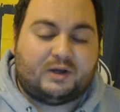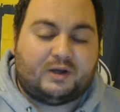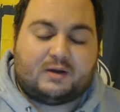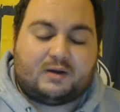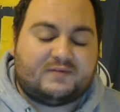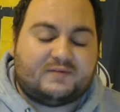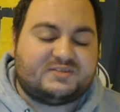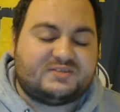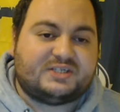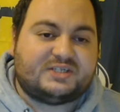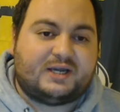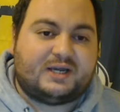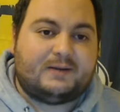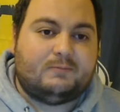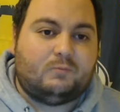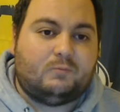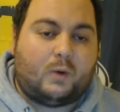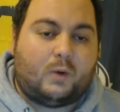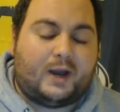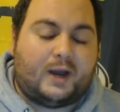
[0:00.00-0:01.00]
I've
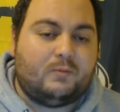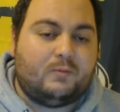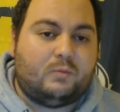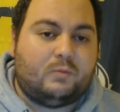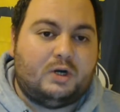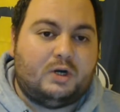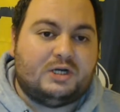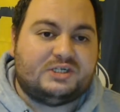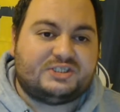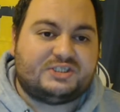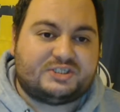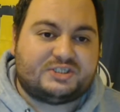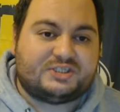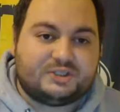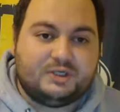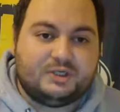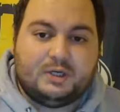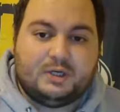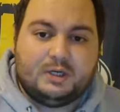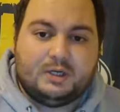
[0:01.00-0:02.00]
seen way worse
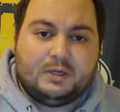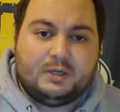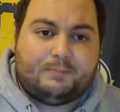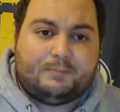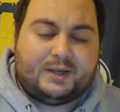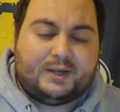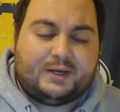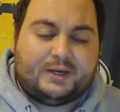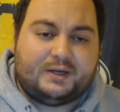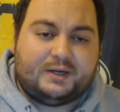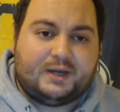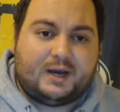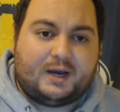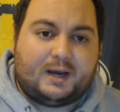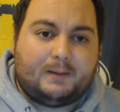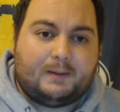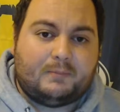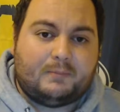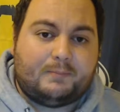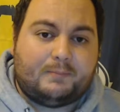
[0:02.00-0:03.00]
been
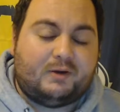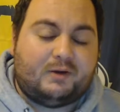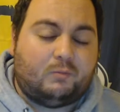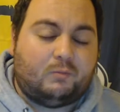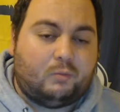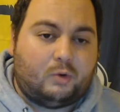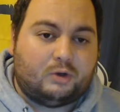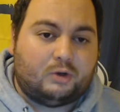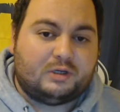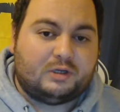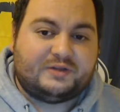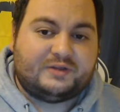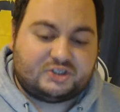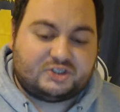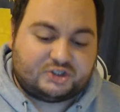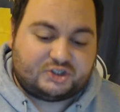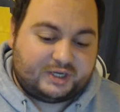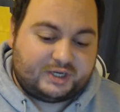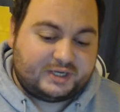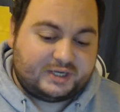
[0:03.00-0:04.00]
awarded
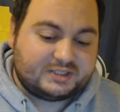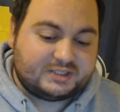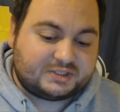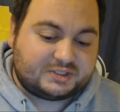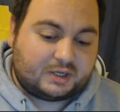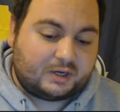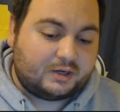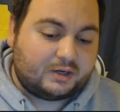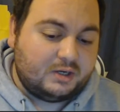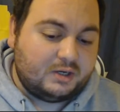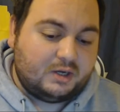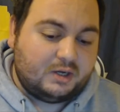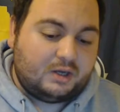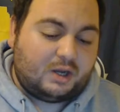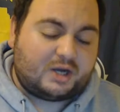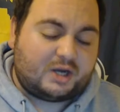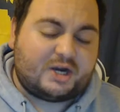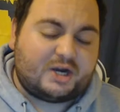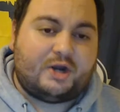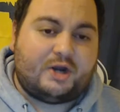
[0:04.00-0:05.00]
this year, so
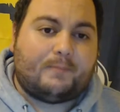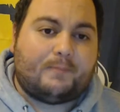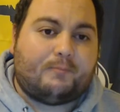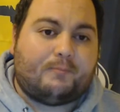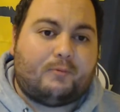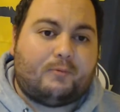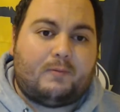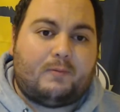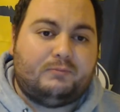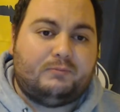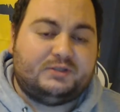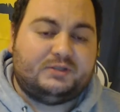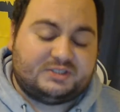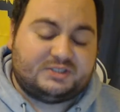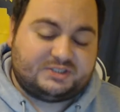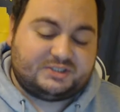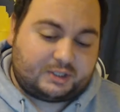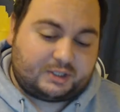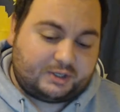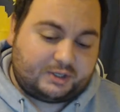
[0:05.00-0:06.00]
I've got no problem with the
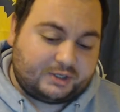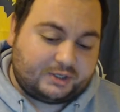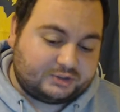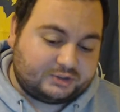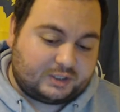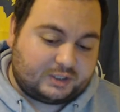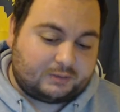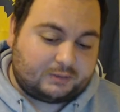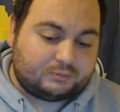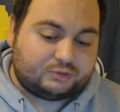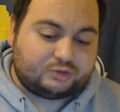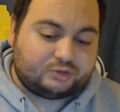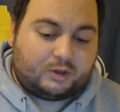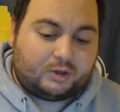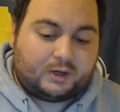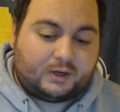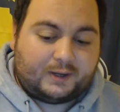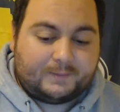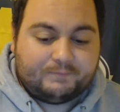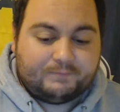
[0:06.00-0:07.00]
Sione Katoa
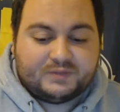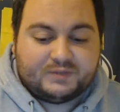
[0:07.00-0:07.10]
try.